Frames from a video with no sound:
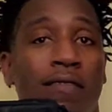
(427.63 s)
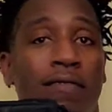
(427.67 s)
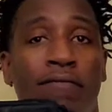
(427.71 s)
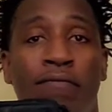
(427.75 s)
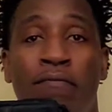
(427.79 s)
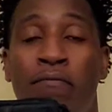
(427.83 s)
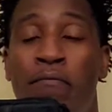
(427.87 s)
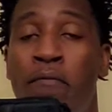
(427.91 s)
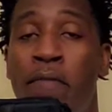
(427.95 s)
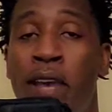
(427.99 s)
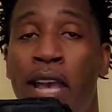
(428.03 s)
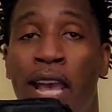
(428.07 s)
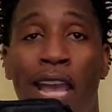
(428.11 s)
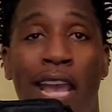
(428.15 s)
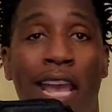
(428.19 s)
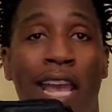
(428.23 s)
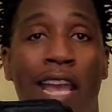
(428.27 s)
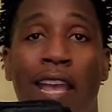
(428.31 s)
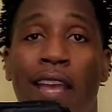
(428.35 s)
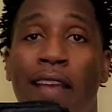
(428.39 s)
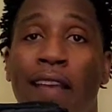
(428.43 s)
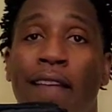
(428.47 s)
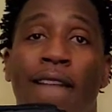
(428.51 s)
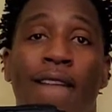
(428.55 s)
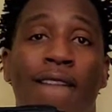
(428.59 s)

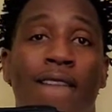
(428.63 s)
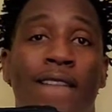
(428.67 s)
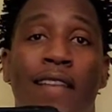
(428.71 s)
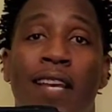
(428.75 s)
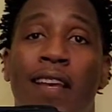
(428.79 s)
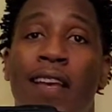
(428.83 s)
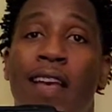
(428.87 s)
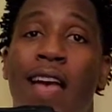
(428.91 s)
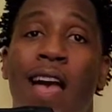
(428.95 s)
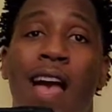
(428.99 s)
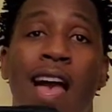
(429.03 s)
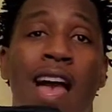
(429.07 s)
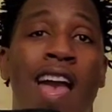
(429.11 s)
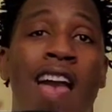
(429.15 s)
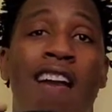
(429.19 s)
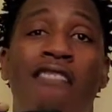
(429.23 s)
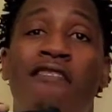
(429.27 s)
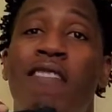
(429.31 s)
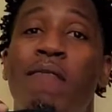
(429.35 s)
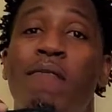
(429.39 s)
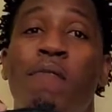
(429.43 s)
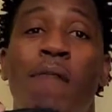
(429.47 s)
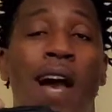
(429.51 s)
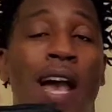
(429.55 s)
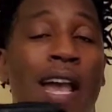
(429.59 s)
man,
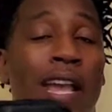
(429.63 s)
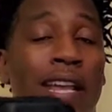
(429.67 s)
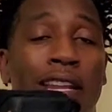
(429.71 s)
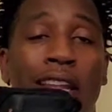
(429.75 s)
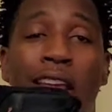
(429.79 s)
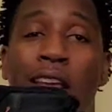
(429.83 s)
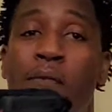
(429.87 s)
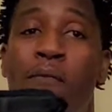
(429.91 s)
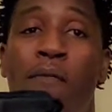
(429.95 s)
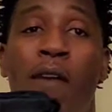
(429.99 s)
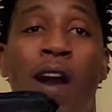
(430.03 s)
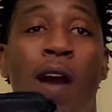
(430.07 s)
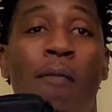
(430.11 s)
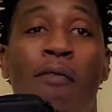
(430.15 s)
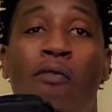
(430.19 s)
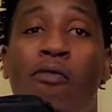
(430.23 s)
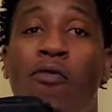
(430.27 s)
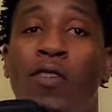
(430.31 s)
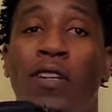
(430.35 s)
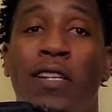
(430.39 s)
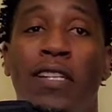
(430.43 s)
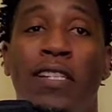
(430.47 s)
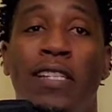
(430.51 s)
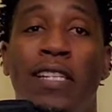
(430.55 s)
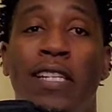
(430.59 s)
everybody and their mama
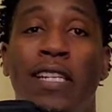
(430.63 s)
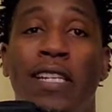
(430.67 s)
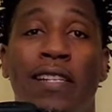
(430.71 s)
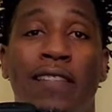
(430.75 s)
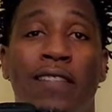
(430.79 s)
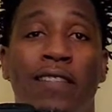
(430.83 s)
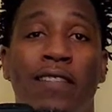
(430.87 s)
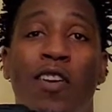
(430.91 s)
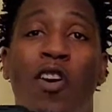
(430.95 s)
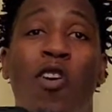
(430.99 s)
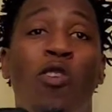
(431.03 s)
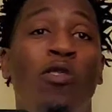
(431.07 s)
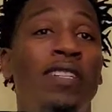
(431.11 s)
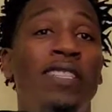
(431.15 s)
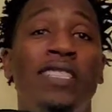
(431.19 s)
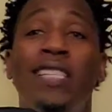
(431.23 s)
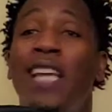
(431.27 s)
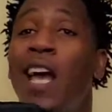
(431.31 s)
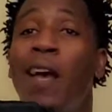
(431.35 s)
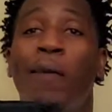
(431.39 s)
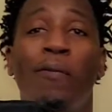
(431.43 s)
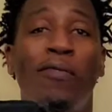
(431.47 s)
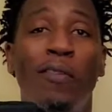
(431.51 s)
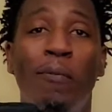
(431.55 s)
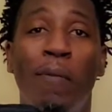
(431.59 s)
wanted these. Only
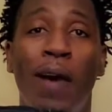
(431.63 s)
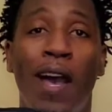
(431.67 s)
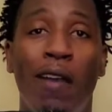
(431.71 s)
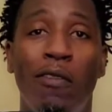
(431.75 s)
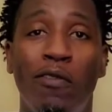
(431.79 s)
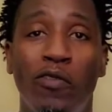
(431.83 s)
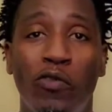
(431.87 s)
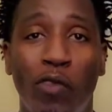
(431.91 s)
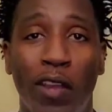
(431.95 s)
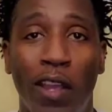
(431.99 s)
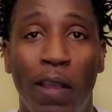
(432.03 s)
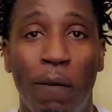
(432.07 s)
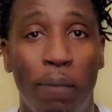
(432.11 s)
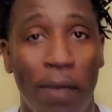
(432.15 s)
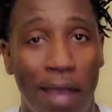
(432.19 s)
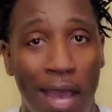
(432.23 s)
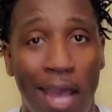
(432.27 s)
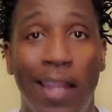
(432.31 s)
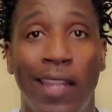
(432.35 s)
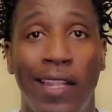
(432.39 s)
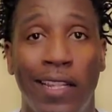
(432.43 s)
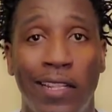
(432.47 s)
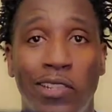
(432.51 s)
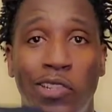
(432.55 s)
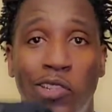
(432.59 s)
time somebody was wearing
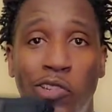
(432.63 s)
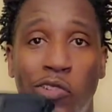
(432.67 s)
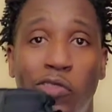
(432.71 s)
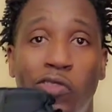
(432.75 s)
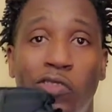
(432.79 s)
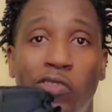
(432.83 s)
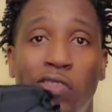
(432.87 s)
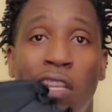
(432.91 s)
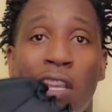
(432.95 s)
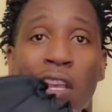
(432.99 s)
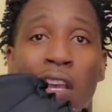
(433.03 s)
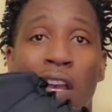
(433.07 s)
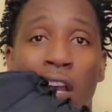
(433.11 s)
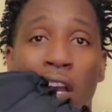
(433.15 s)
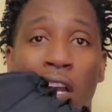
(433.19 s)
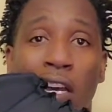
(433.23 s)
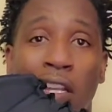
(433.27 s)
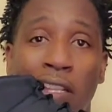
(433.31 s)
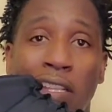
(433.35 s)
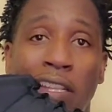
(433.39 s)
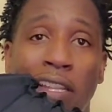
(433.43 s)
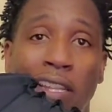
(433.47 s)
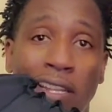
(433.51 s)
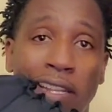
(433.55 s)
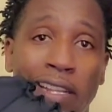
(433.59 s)
patent leather shoes
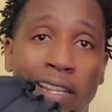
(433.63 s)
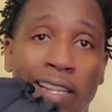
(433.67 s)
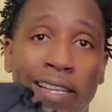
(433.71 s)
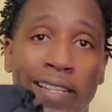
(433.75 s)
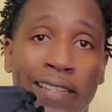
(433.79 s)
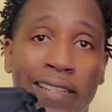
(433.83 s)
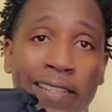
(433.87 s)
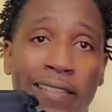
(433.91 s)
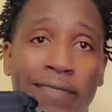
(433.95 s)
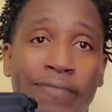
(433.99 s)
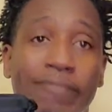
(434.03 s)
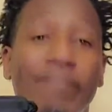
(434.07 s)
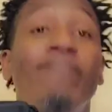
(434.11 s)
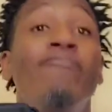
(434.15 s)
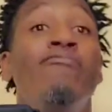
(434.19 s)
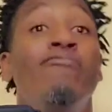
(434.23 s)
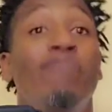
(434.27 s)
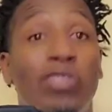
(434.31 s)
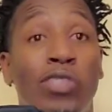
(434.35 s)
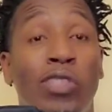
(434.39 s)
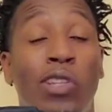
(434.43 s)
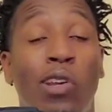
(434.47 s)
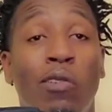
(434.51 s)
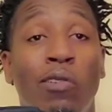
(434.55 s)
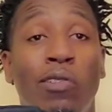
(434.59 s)
other than this
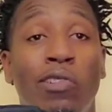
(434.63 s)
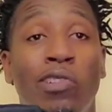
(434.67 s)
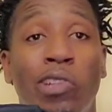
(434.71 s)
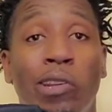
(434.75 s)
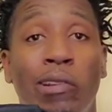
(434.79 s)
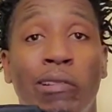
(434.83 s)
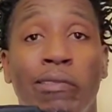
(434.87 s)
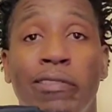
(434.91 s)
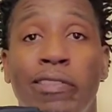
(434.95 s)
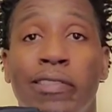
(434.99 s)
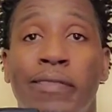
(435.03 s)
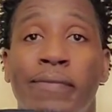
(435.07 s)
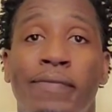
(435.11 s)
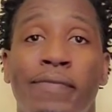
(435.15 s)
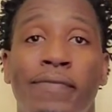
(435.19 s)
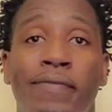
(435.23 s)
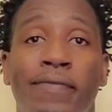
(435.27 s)
was to go to church.